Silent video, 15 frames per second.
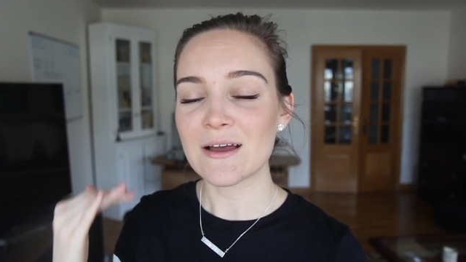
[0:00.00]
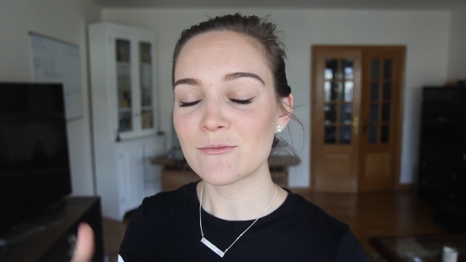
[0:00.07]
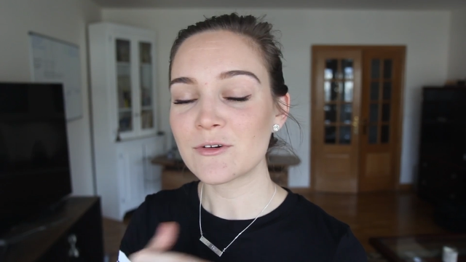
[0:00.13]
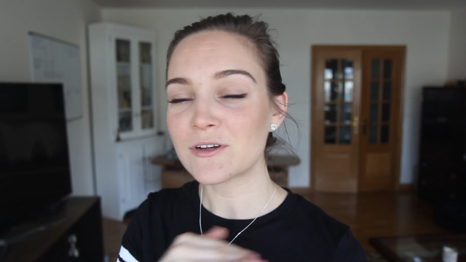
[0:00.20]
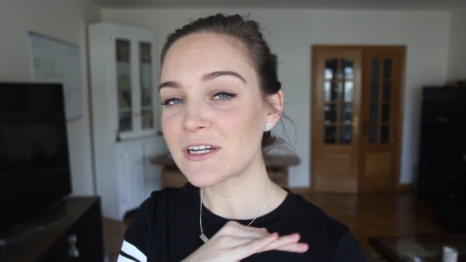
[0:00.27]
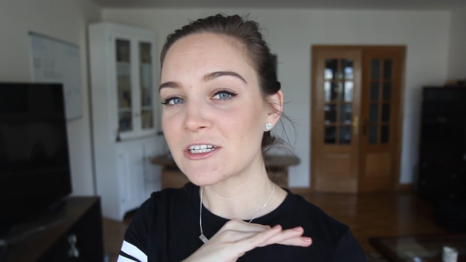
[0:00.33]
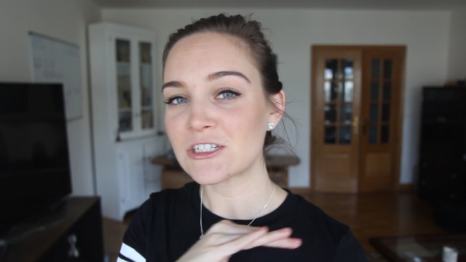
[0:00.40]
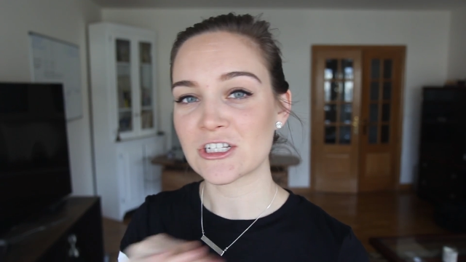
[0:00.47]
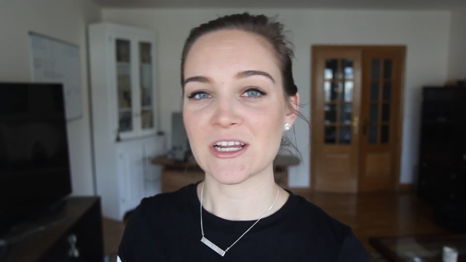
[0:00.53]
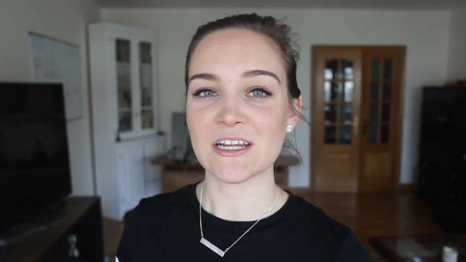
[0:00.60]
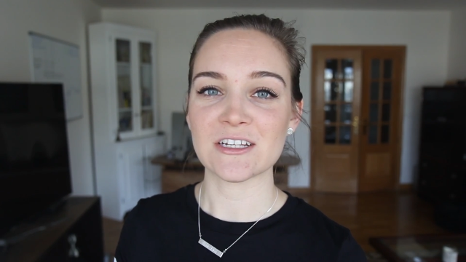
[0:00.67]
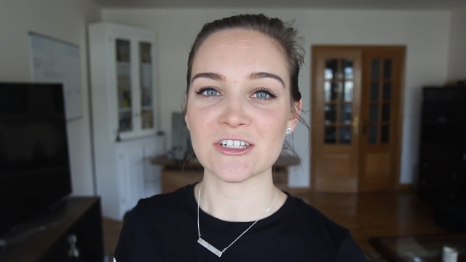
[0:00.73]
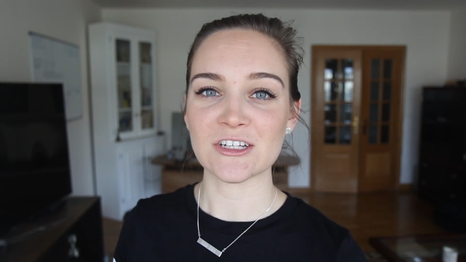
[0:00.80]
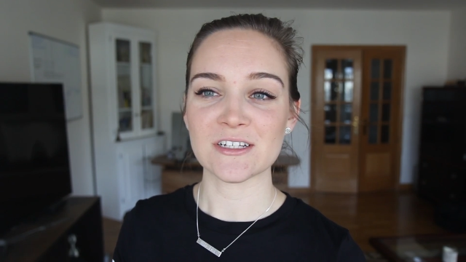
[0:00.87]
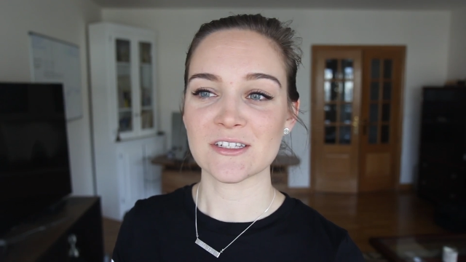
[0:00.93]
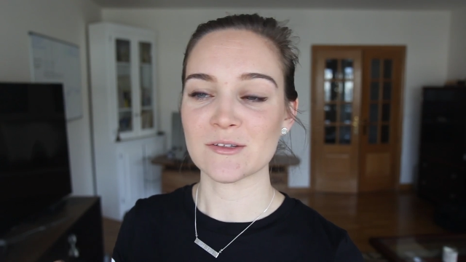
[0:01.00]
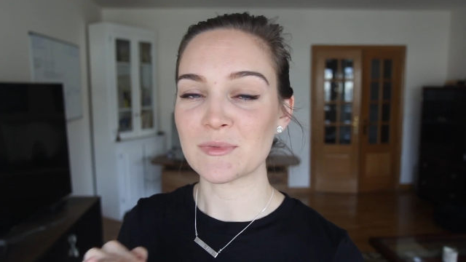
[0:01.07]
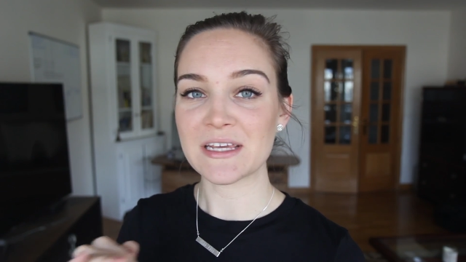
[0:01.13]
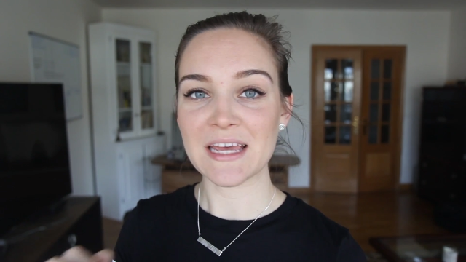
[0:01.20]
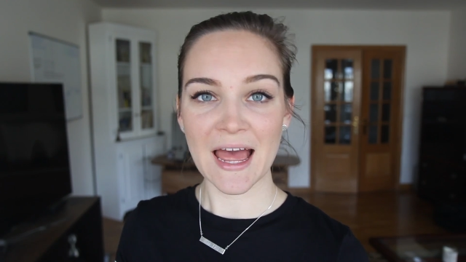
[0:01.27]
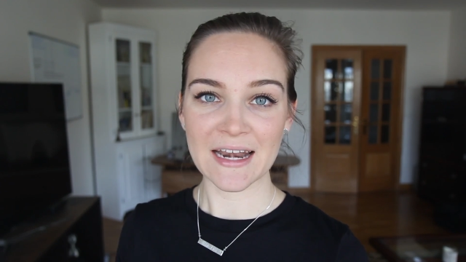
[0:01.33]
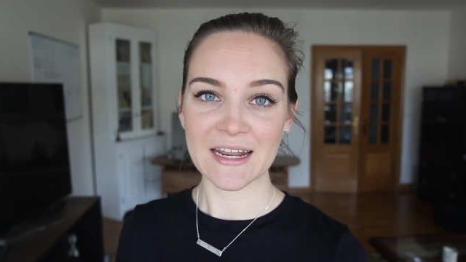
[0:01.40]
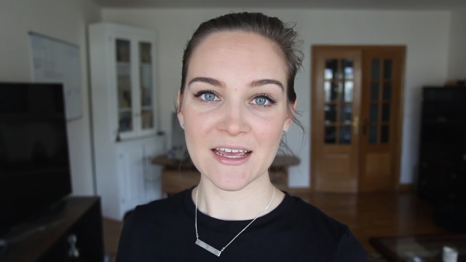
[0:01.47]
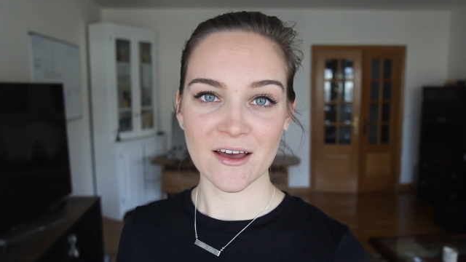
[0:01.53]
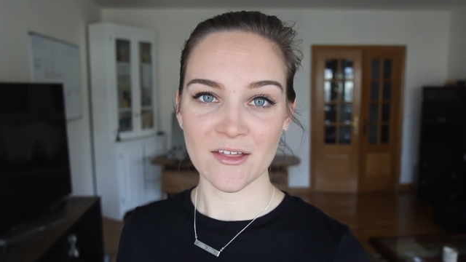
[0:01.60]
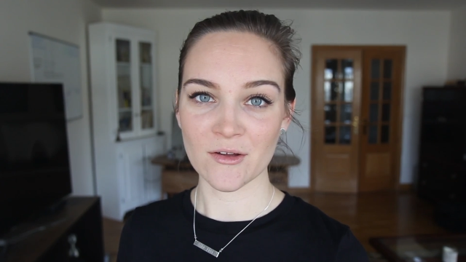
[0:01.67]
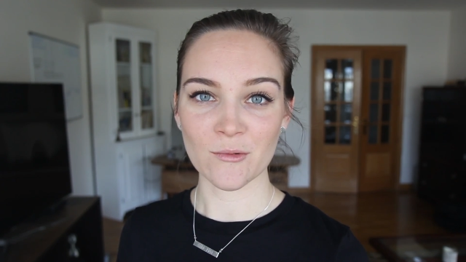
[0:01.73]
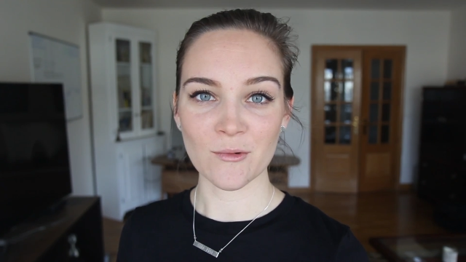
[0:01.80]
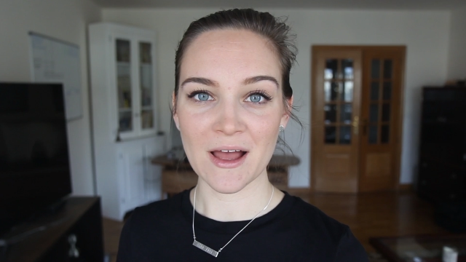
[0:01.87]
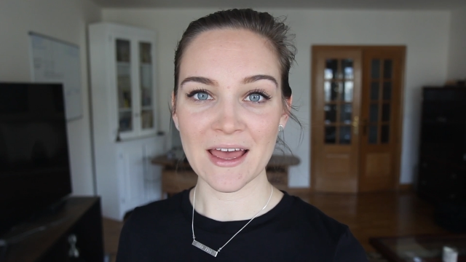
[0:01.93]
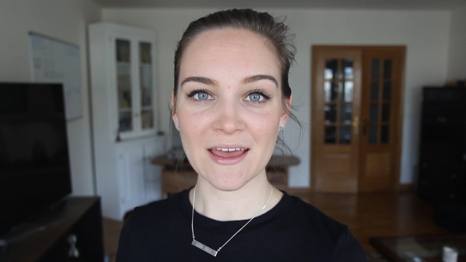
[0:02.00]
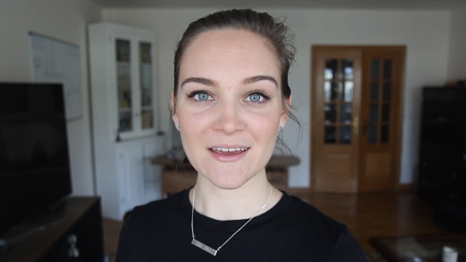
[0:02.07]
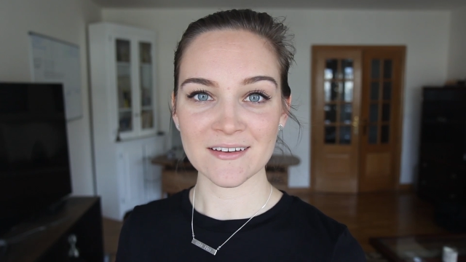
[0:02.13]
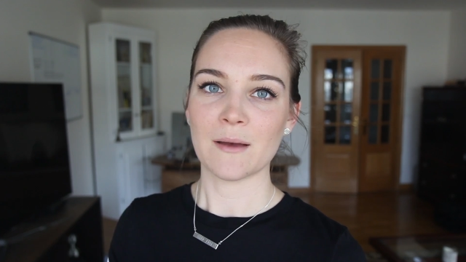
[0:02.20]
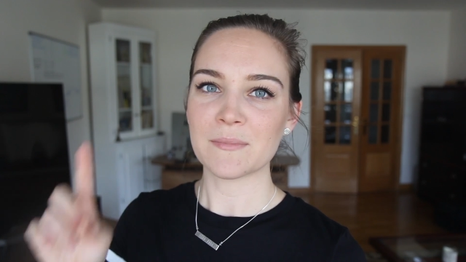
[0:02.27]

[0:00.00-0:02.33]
I wouldn't change it to be any other way.